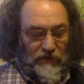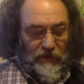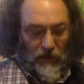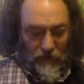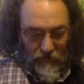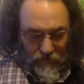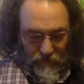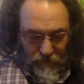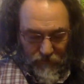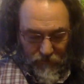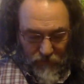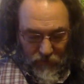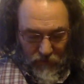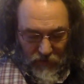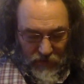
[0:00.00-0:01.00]
of
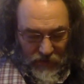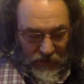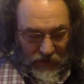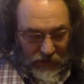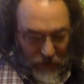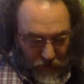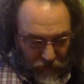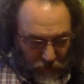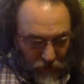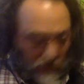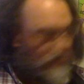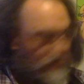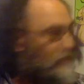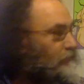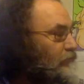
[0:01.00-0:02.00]
16th notes.